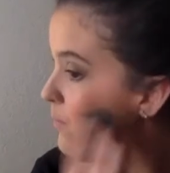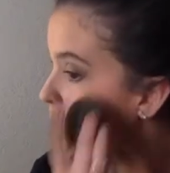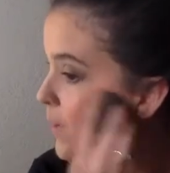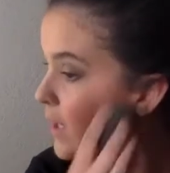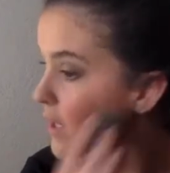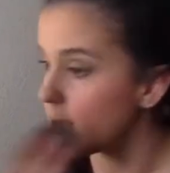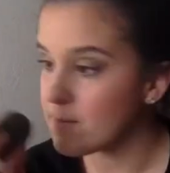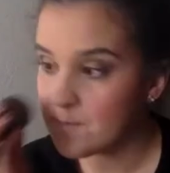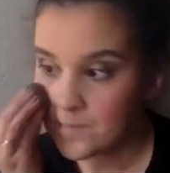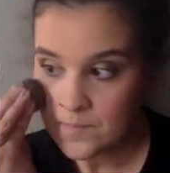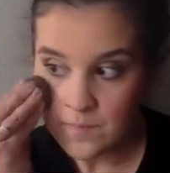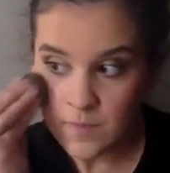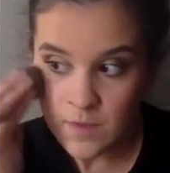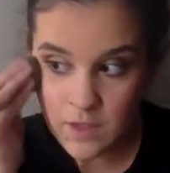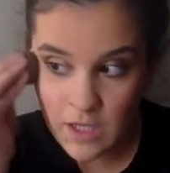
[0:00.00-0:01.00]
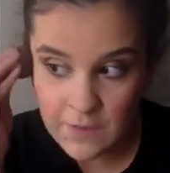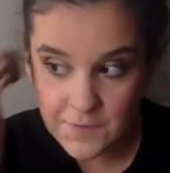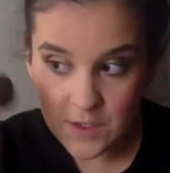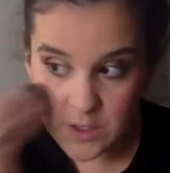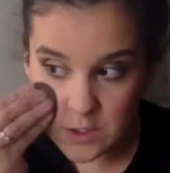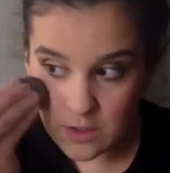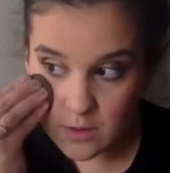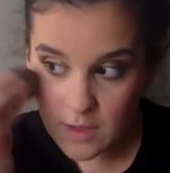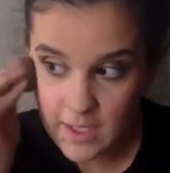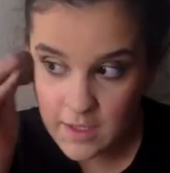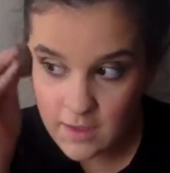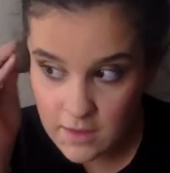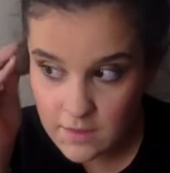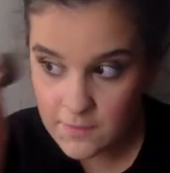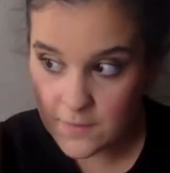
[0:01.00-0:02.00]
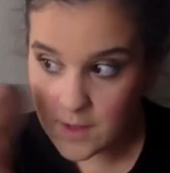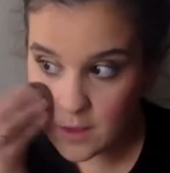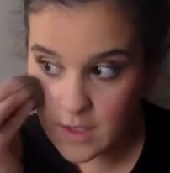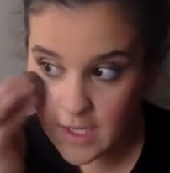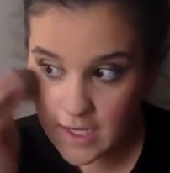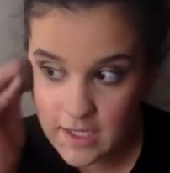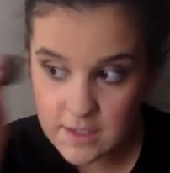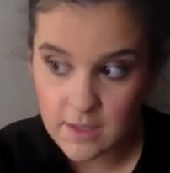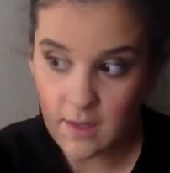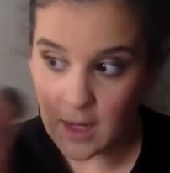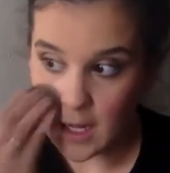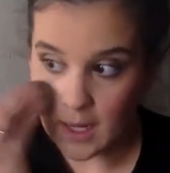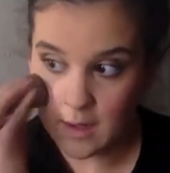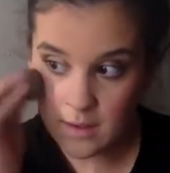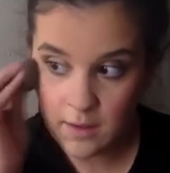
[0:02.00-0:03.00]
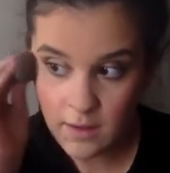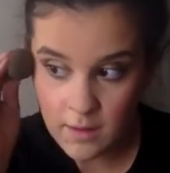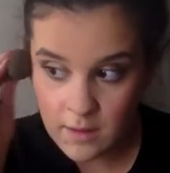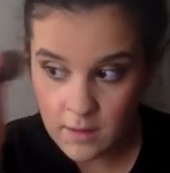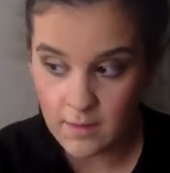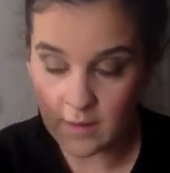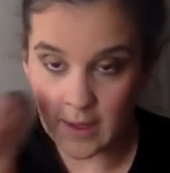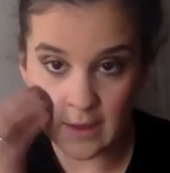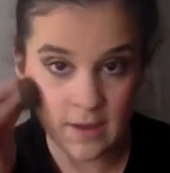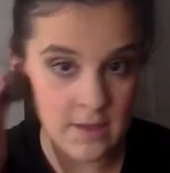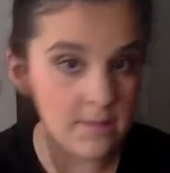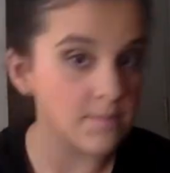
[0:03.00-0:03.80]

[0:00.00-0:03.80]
But if you do feel like it's a lot, like